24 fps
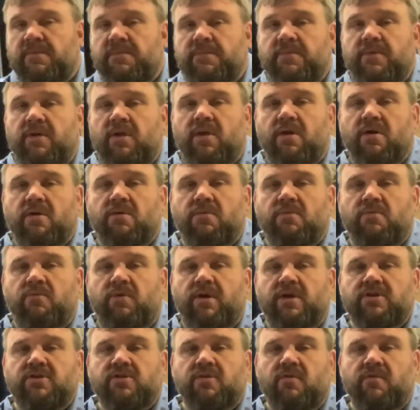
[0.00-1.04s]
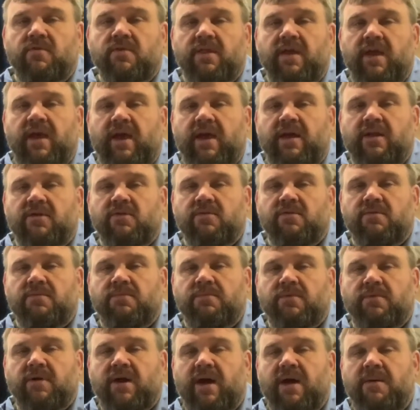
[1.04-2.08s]
you know, wrench over the handle,
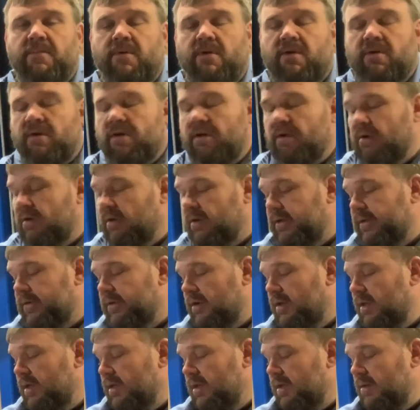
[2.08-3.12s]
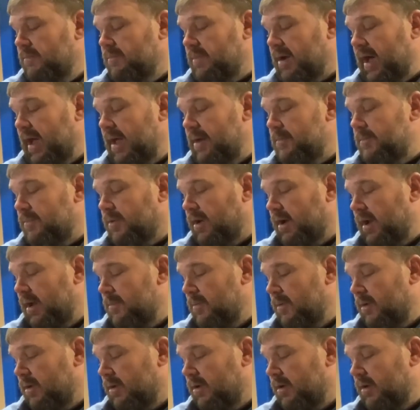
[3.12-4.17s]
pry barred on, pipe pry
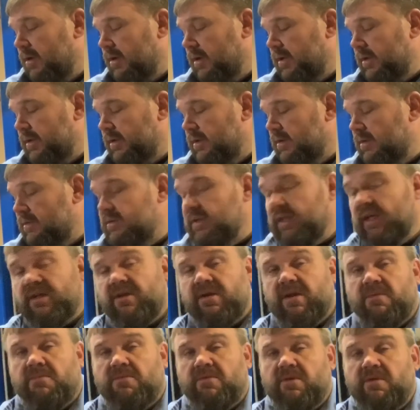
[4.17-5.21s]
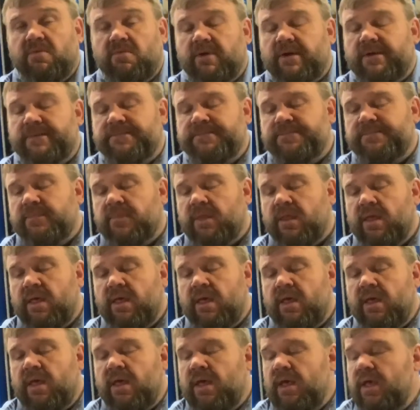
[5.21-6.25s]
barred on. It's held up really well.
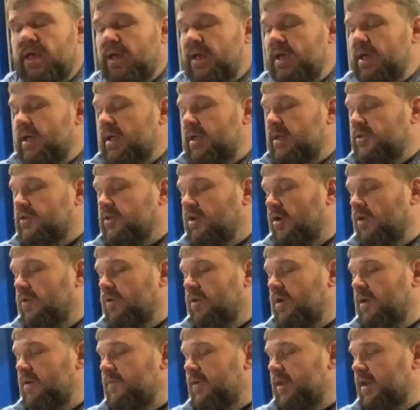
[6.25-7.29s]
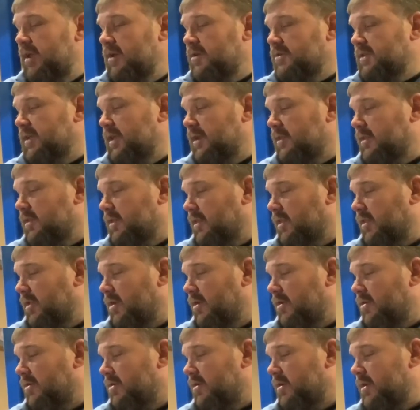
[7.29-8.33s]
So, video's getting a little
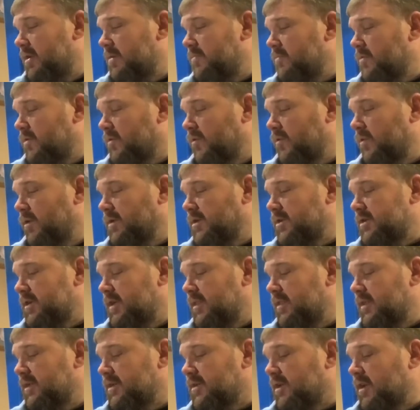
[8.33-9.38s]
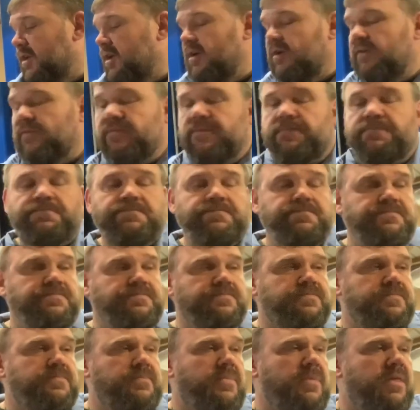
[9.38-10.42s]
long. We'll go ahead and shut this off.
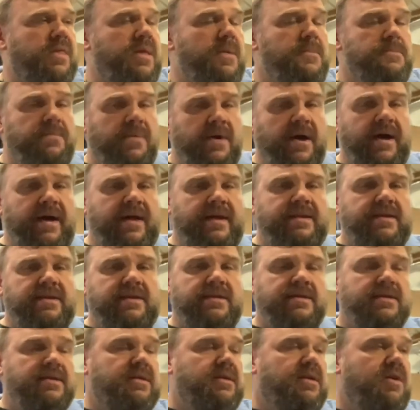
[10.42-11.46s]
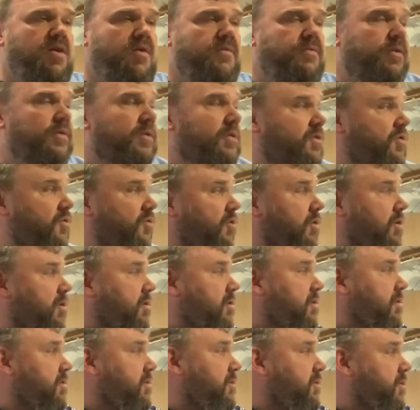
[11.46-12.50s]
But over in the
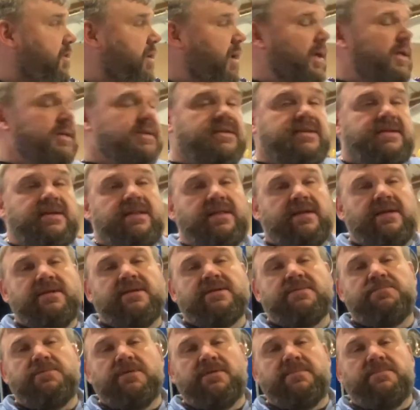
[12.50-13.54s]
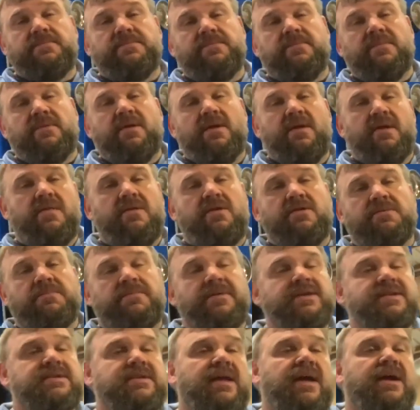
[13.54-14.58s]
corner, you can't see this, but there's a
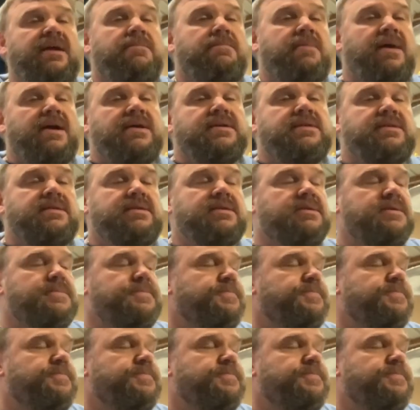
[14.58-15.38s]
big stack of boxes.